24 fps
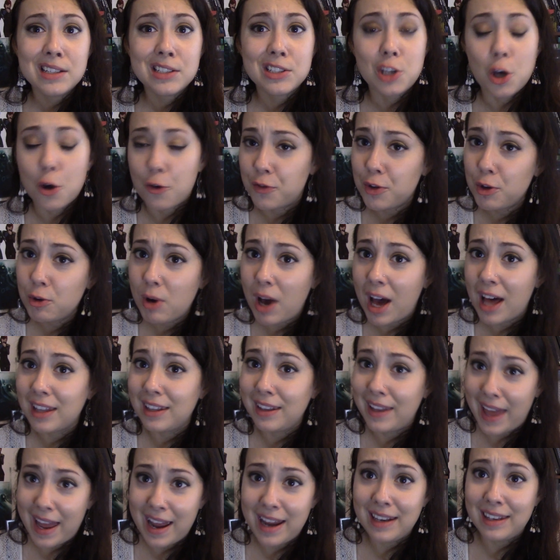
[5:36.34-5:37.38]
So if you got
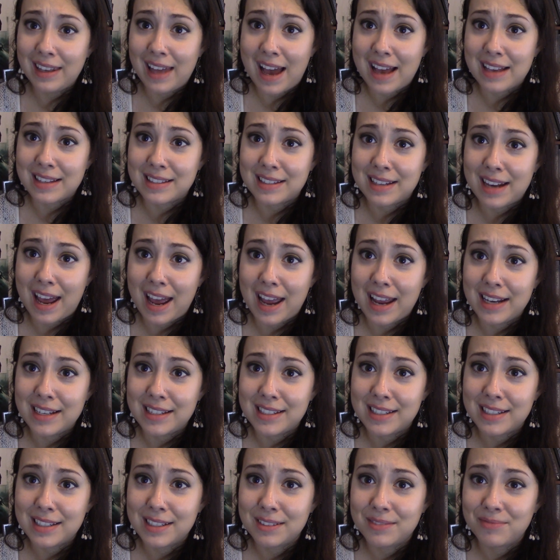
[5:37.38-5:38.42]
laid last
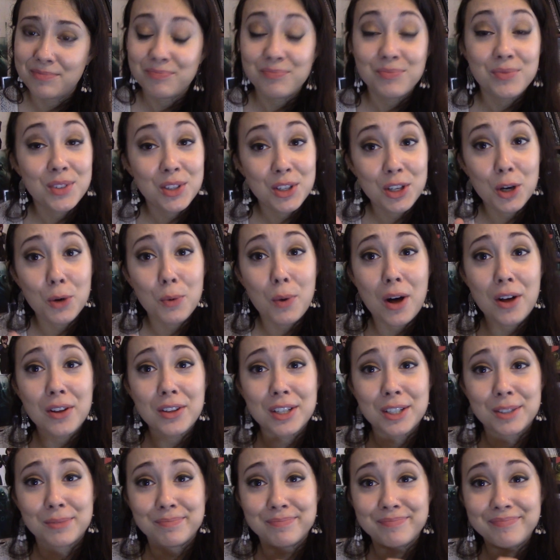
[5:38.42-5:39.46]
night, you're
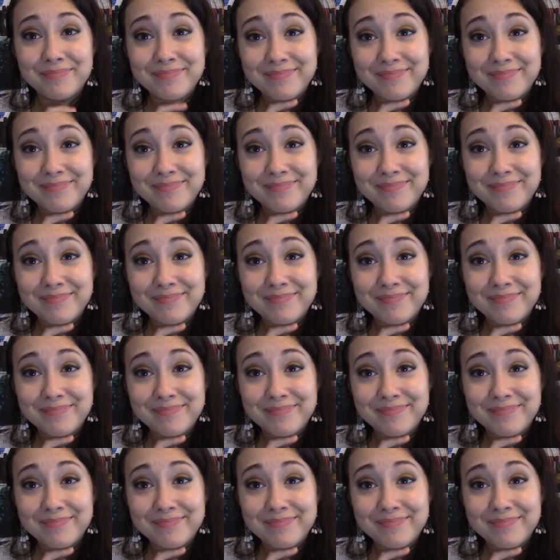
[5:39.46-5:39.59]
welcome.